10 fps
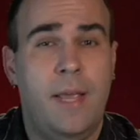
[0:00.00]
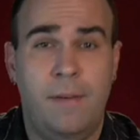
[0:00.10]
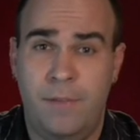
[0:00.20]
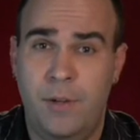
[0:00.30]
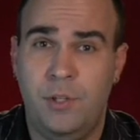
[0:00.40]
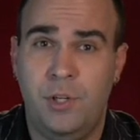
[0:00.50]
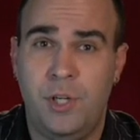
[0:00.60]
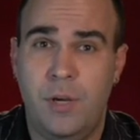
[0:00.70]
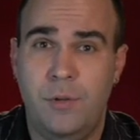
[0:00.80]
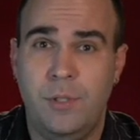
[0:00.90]
in future
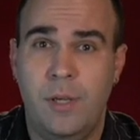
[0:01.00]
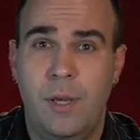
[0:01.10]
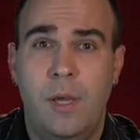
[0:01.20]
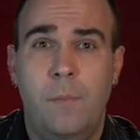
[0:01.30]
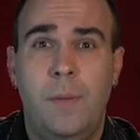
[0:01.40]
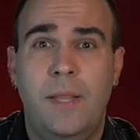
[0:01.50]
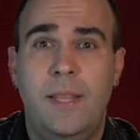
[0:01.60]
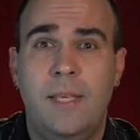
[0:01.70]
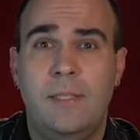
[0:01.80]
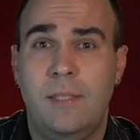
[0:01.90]
shows, but
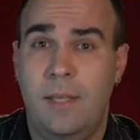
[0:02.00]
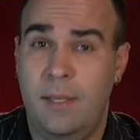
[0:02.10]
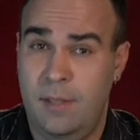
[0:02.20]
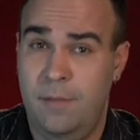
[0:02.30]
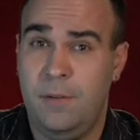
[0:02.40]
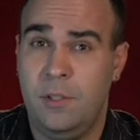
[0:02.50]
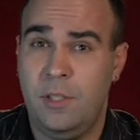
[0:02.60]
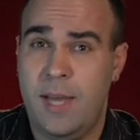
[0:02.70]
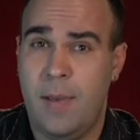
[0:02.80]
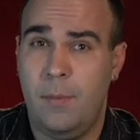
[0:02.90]
this is the
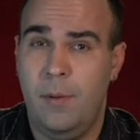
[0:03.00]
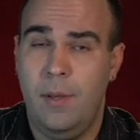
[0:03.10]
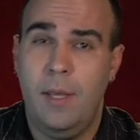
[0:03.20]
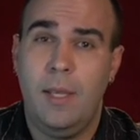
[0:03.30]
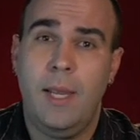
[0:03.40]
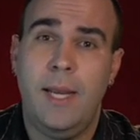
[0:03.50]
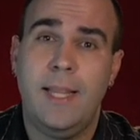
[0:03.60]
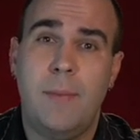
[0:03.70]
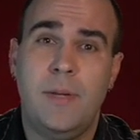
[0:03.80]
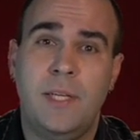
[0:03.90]
first step. Getting
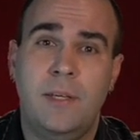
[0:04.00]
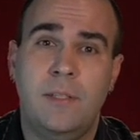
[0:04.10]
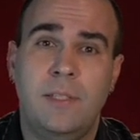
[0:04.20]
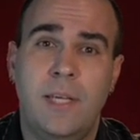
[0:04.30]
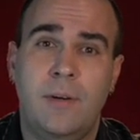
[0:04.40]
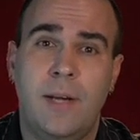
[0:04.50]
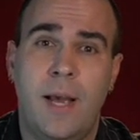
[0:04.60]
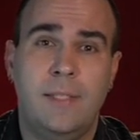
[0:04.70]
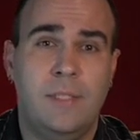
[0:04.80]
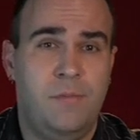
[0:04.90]
that material
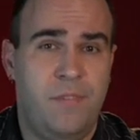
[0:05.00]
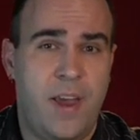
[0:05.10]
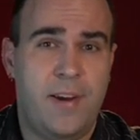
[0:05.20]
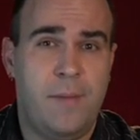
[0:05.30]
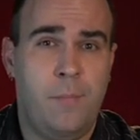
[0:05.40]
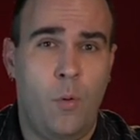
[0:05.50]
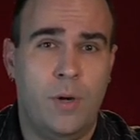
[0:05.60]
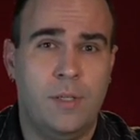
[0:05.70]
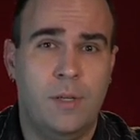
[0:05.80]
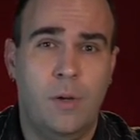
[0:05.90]
synchronized is very
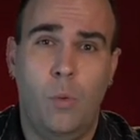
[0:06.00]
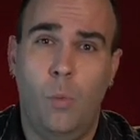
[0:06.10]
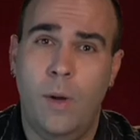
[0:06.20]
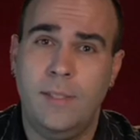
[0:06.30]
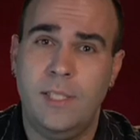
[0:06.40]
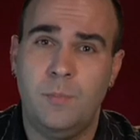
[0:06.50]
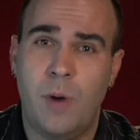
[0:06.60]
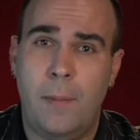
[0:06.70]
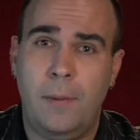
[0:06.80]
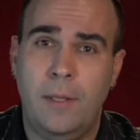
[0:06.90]
important. Once it's
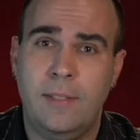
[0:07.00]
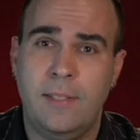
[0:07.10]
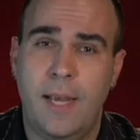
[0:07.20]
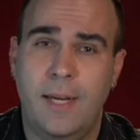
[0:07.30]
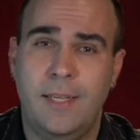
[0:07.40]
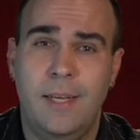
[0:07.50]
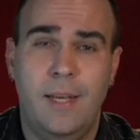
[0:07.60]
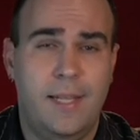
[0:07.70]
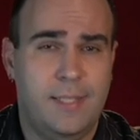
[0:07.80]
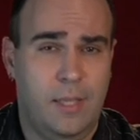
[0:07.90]
properly synced,
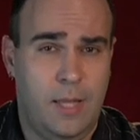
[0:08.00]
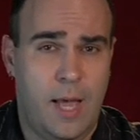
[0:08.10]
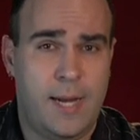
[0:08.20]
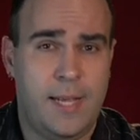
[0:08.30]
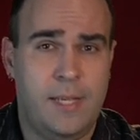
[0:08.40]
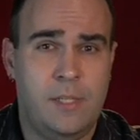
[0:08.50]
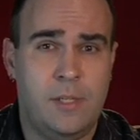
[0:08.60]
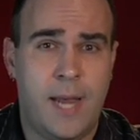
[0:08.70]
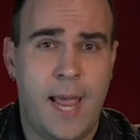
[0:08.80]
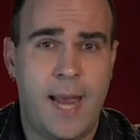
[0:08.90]
it's a lot
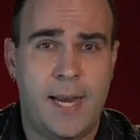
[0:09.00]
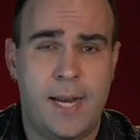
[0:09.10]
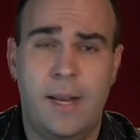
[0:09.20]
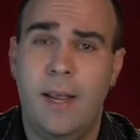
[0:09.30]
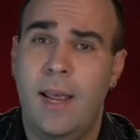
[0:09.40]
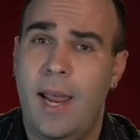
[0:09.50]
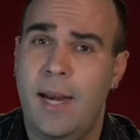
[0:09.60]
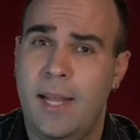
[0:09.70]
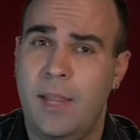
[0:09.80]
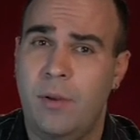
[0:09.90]
easier to edit it
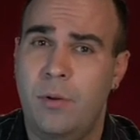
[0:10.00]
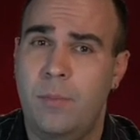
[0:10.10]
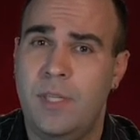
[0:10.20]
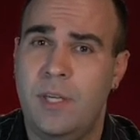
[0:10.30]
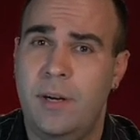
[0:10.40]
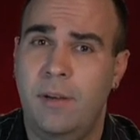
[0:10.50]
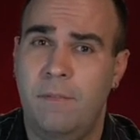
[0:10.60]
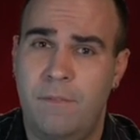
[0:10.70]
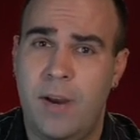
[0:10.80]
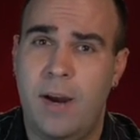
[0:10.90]
and get through the
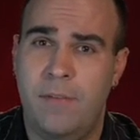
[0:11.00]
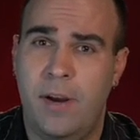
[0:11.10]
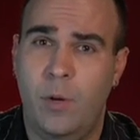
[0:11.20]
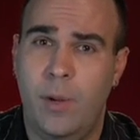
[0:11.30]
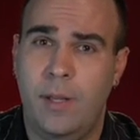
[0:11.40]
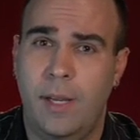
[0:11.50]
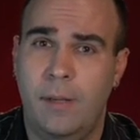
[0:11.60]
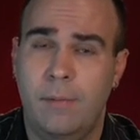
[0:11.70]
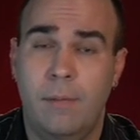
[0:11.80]
material very, very quickly.